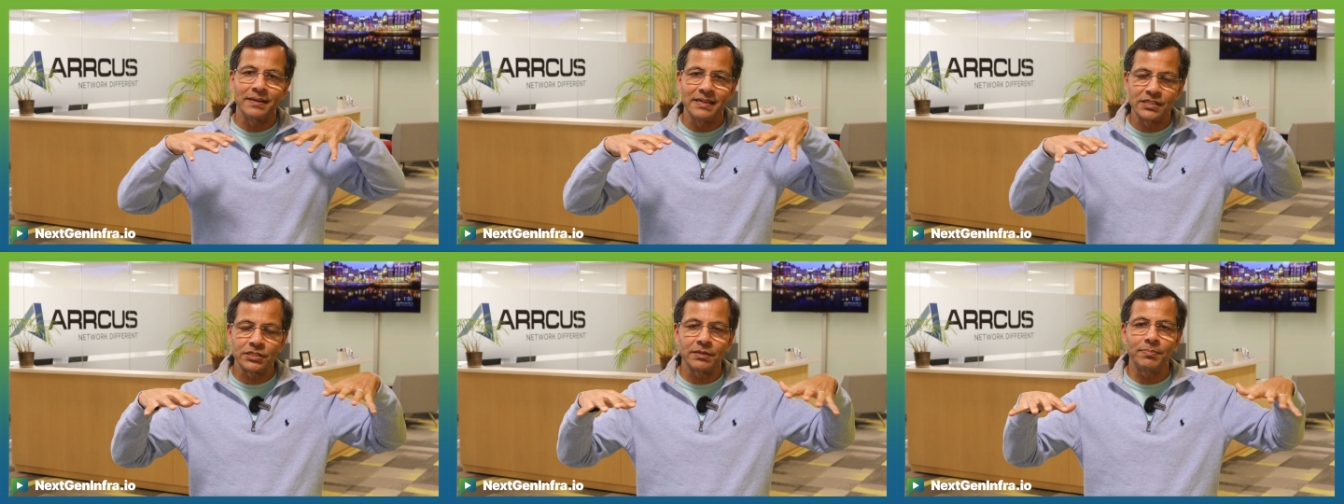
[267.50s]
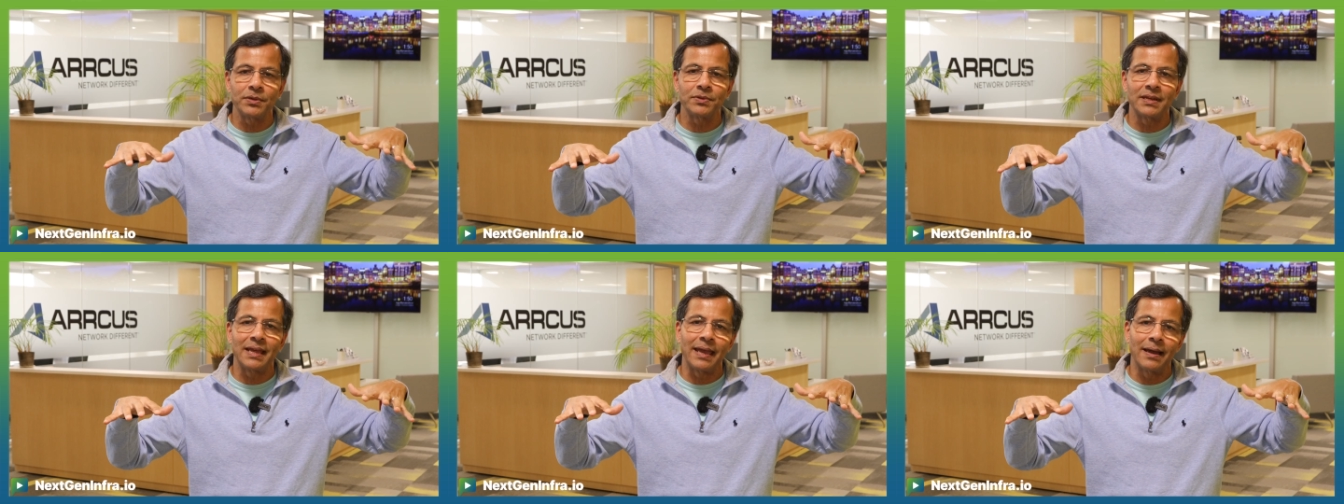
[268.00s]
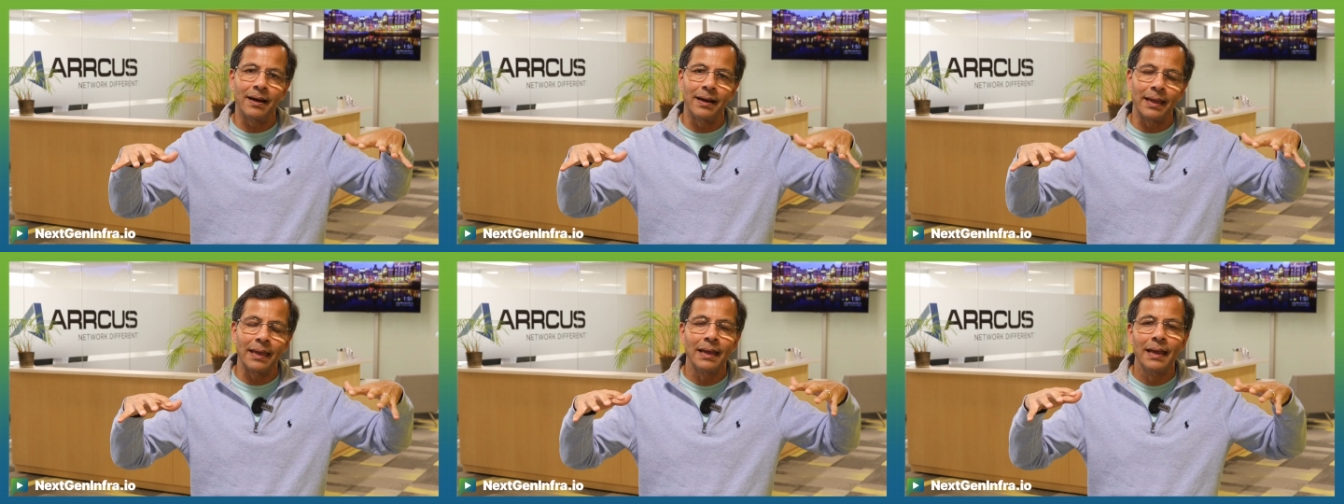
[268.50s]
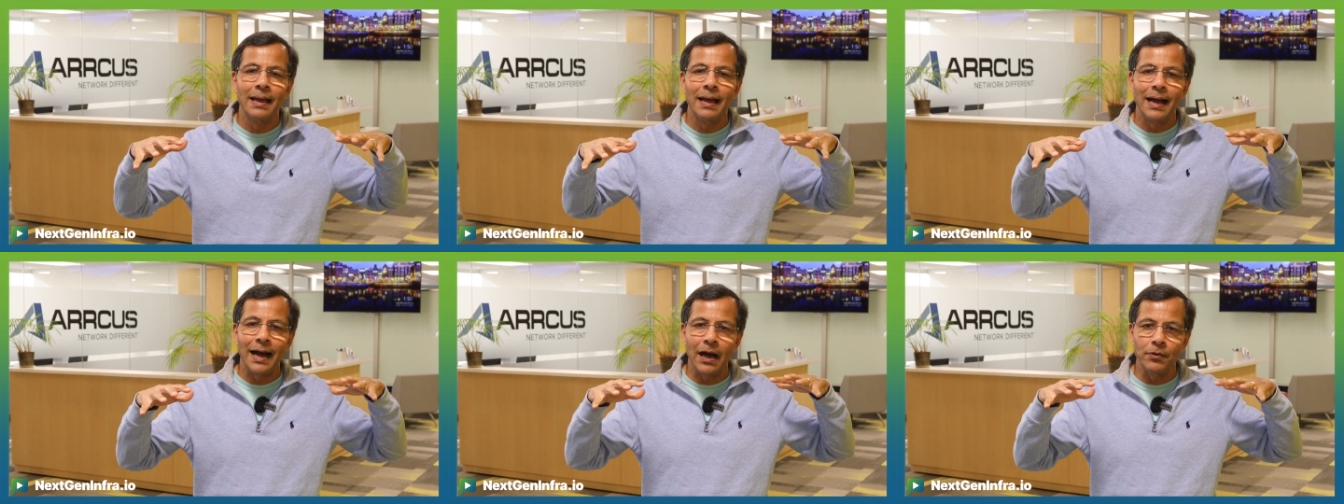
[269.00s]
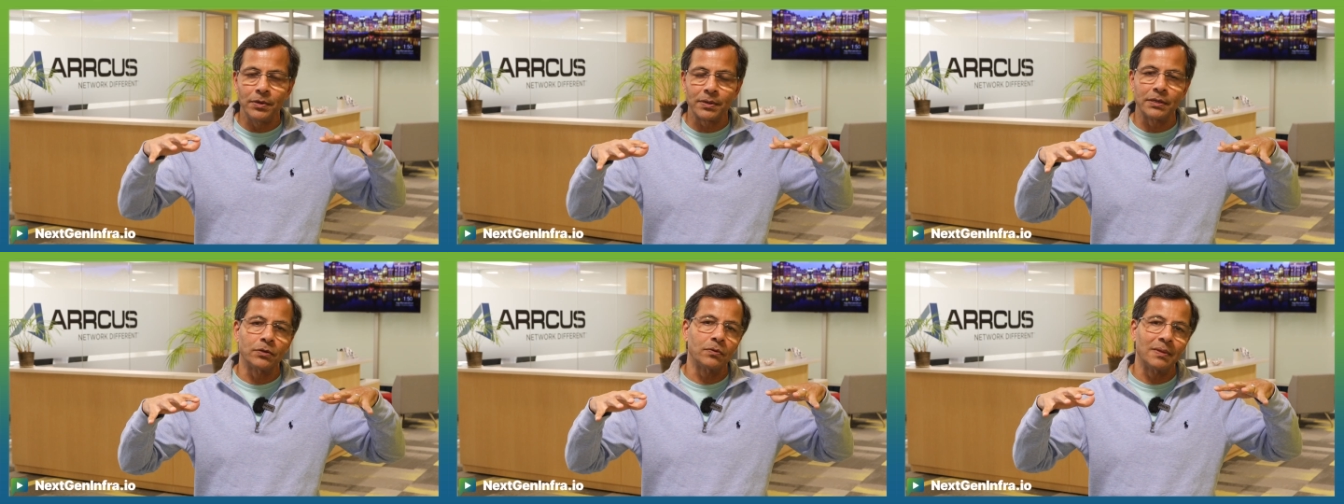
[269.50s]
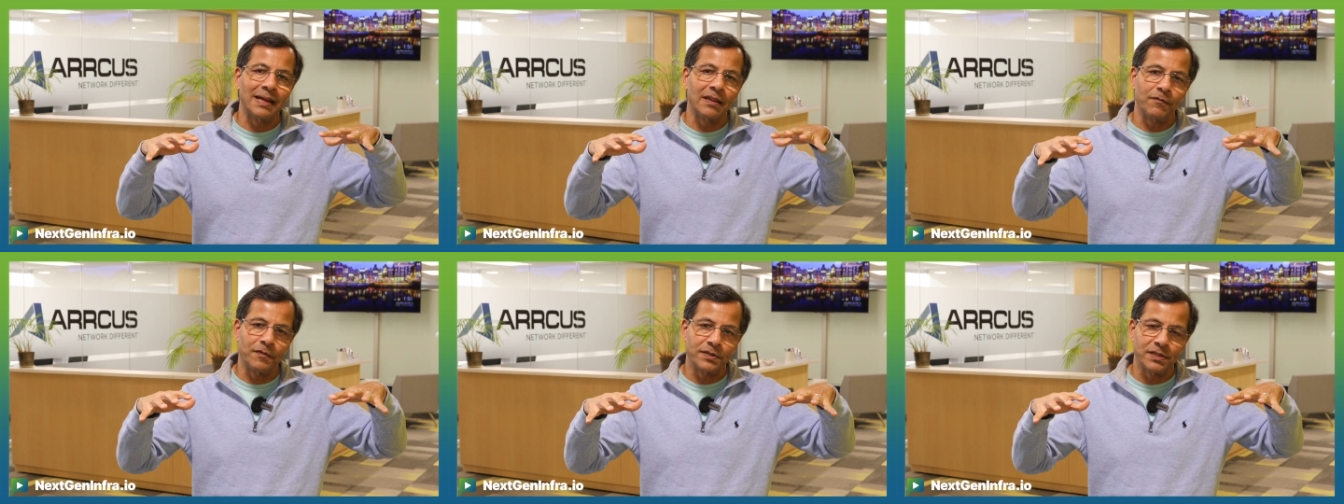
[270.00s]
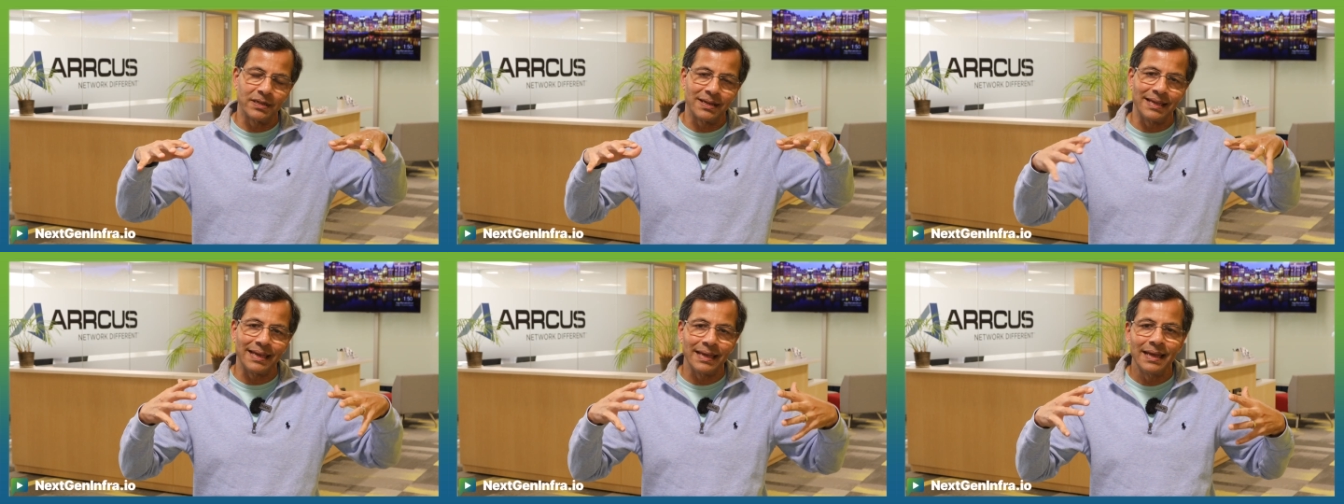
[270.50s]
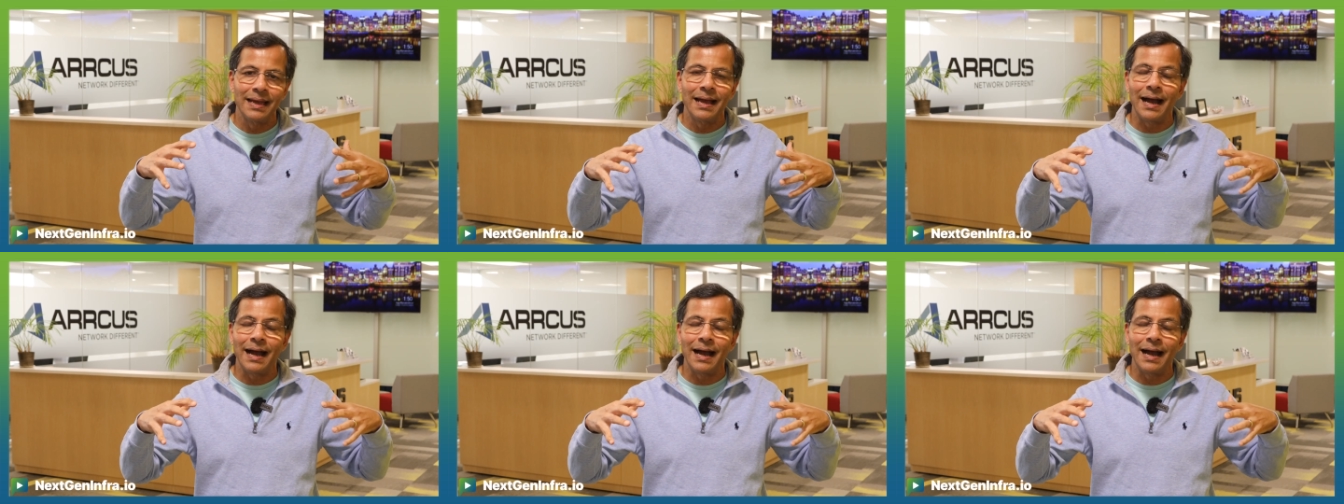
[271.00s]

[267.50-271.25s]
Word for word: distributed AI, how you can do that efficiently,